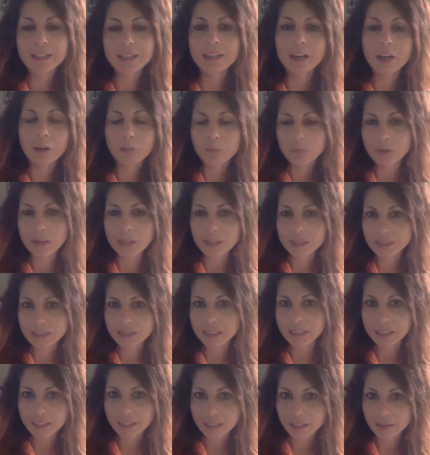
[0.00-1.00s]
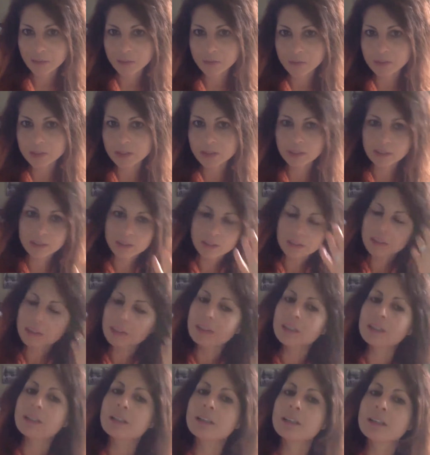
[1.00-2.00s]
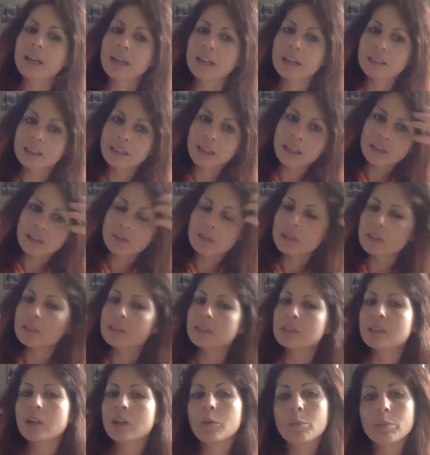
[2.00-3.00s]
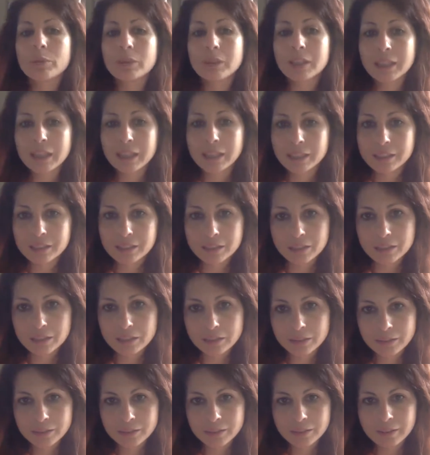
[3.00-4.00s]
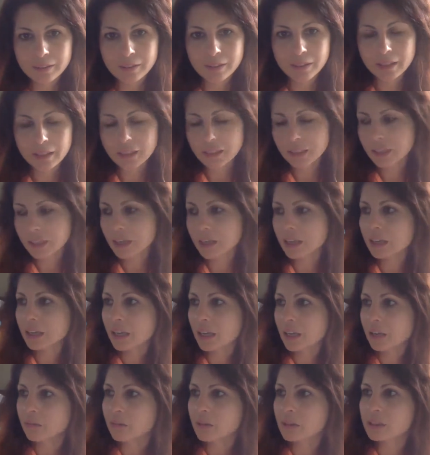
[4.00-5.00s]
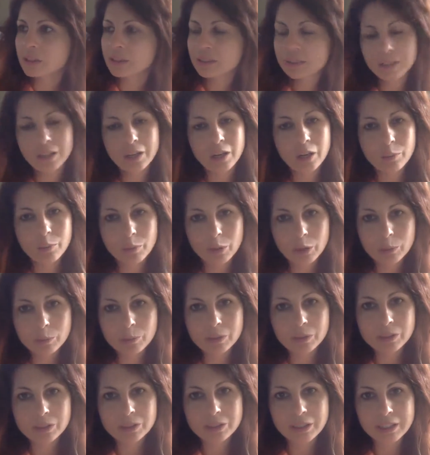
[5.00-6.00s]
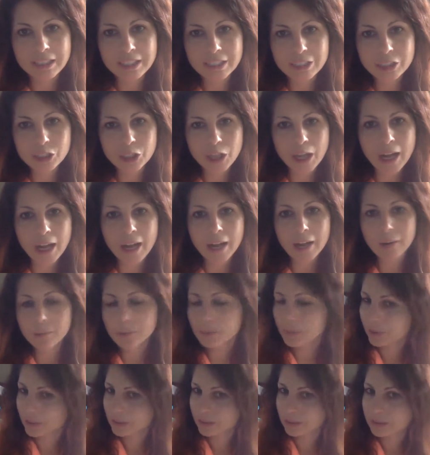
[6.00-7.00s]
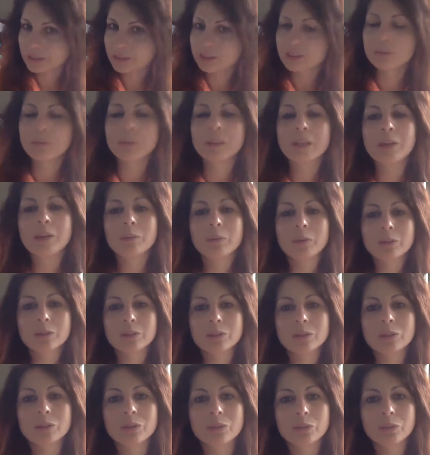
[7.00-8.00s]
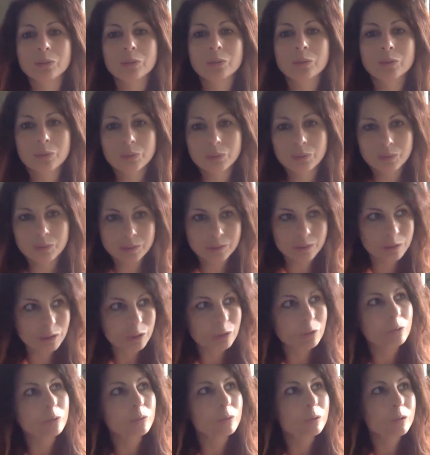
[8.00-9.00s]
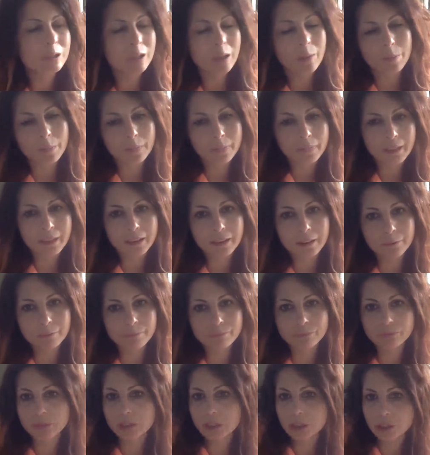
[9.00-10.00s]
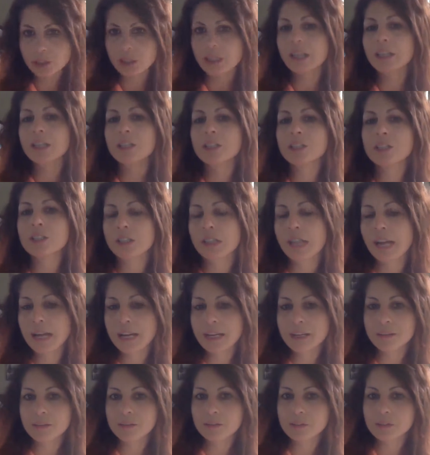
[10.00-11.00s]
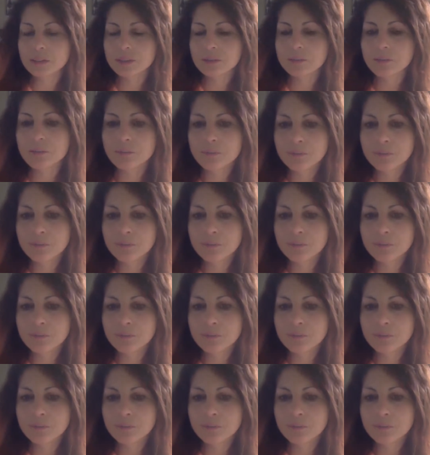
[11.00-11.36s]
amazing gifts. God gave us a place. He gave us a purpose and a job to be able to do something to change lives.